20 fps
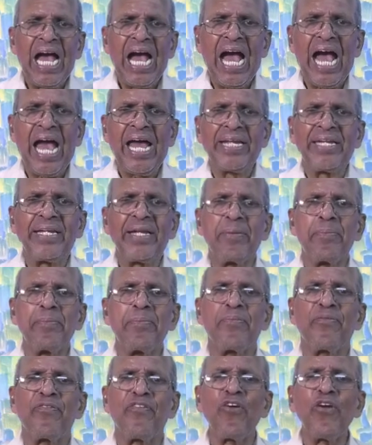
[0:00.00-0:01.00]

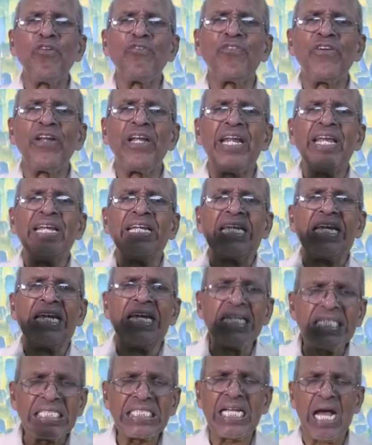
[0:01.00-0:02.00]
and fulfilling
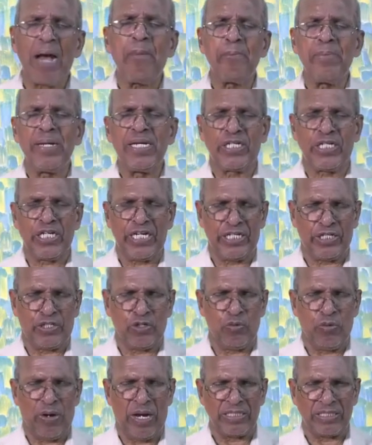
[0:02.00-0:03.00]
His commission
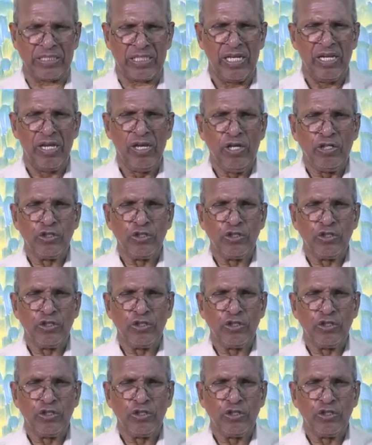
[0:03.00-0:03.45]
to us,